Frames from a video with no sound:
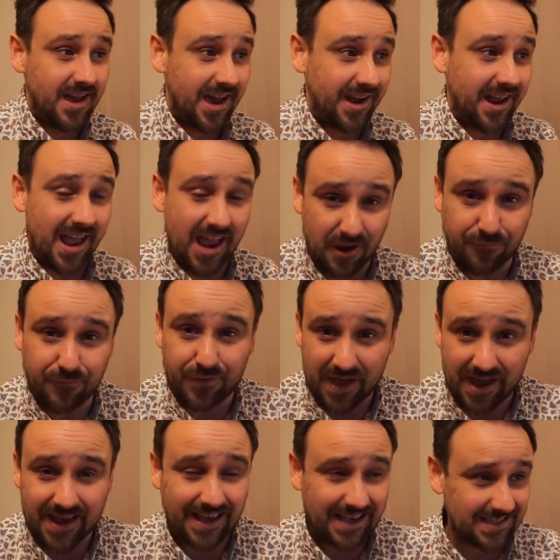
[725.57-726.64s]
And if
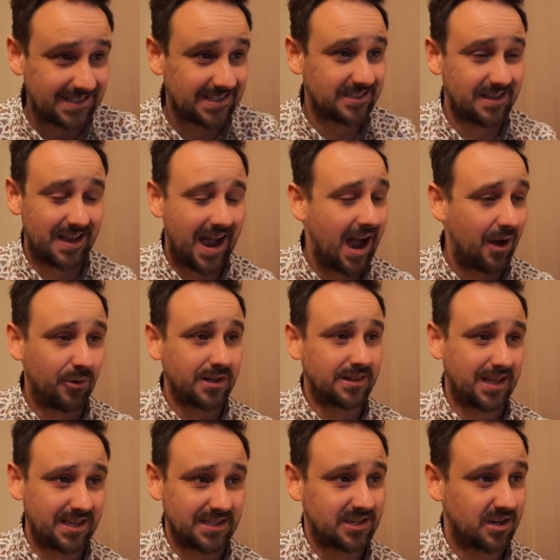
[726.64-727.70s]
that is how I
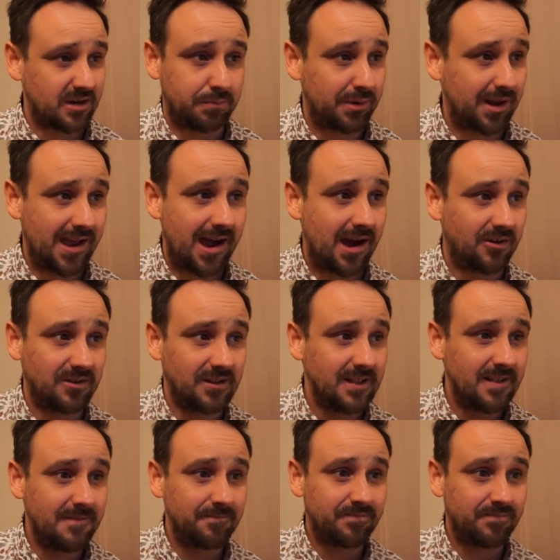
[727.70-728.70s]
think it's going to play out,